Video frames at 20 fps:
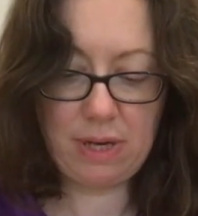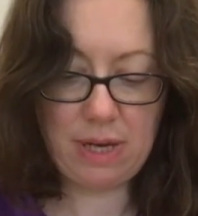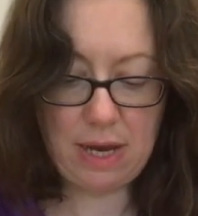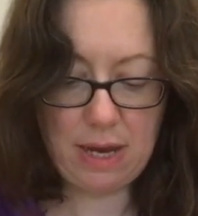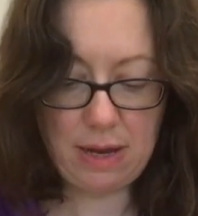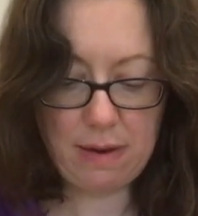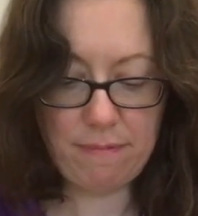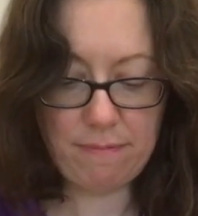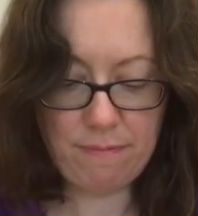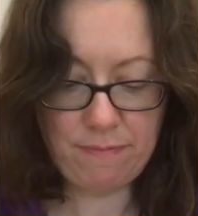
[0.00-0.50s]

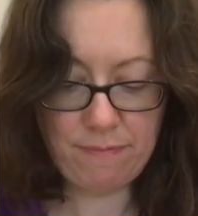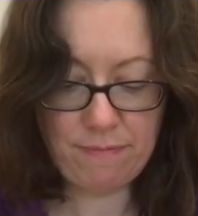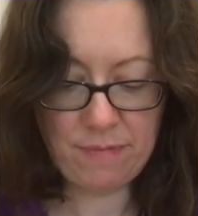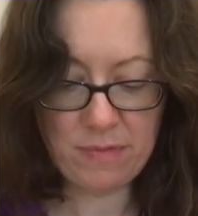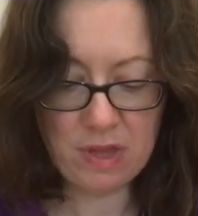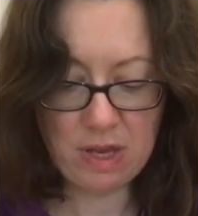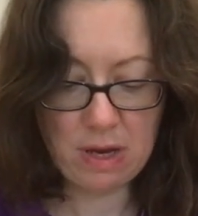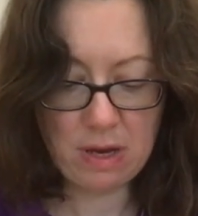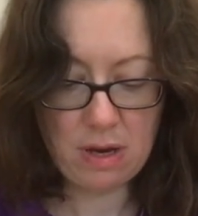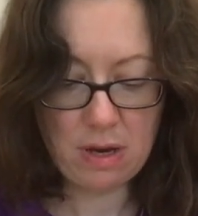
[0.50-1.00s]
Okay,
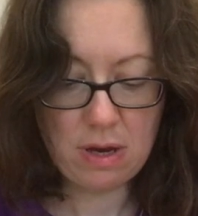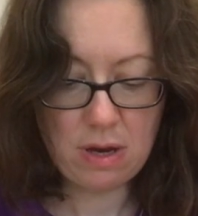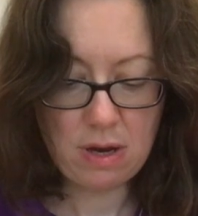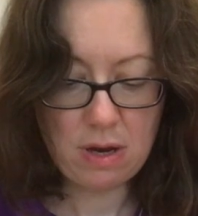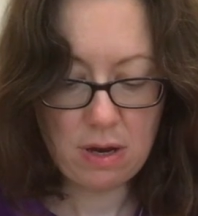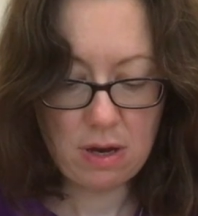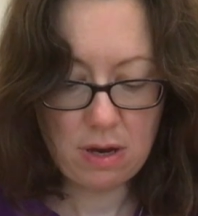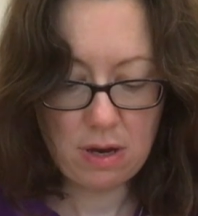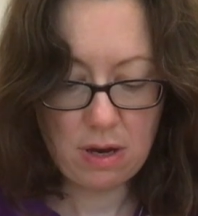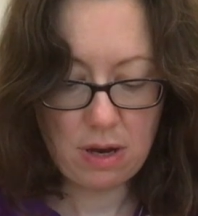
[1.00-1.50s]

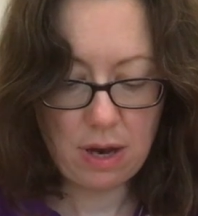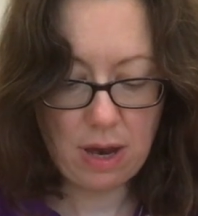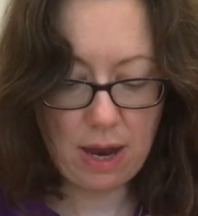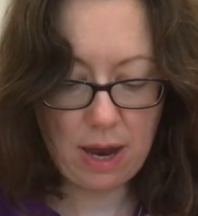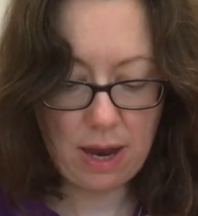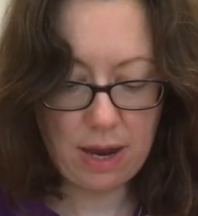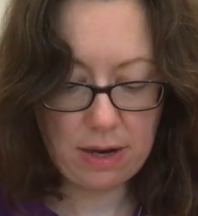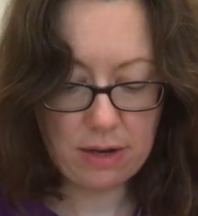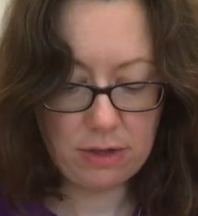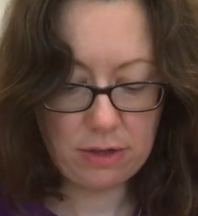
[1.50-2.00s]

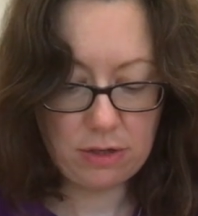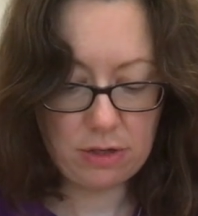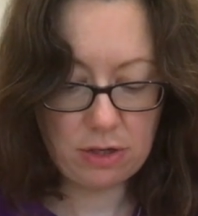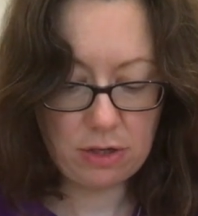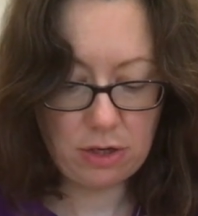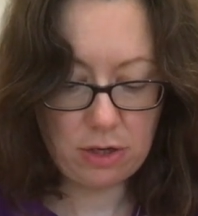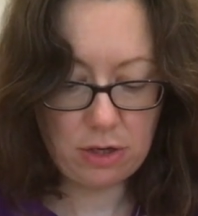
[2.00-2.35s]
and